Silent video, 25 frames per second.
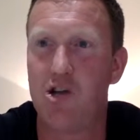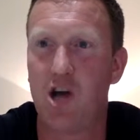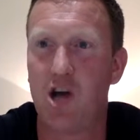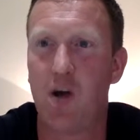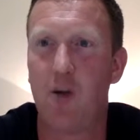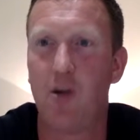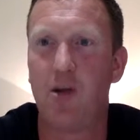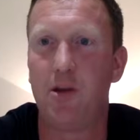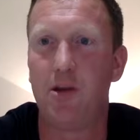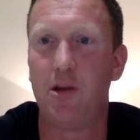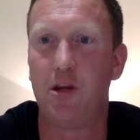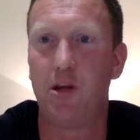
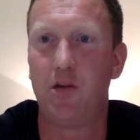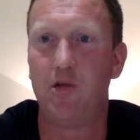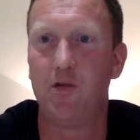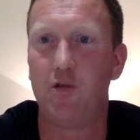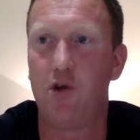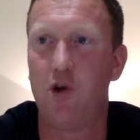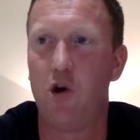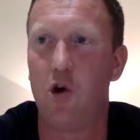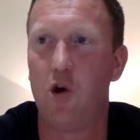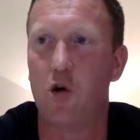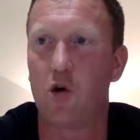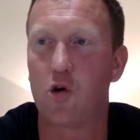knowing that you've
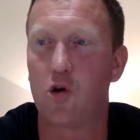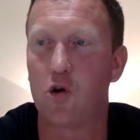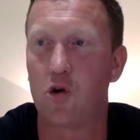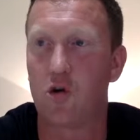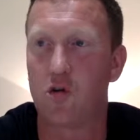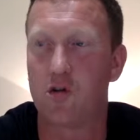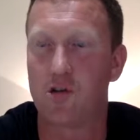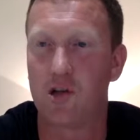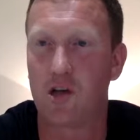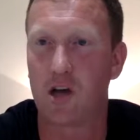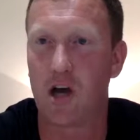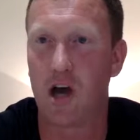not
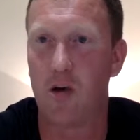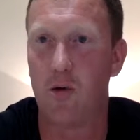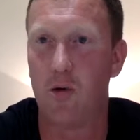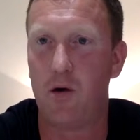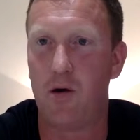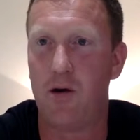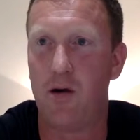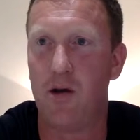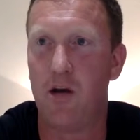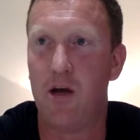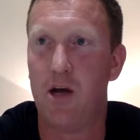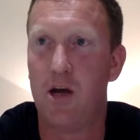got to go
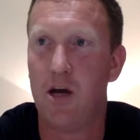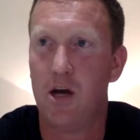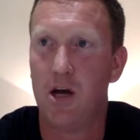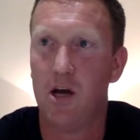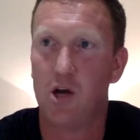and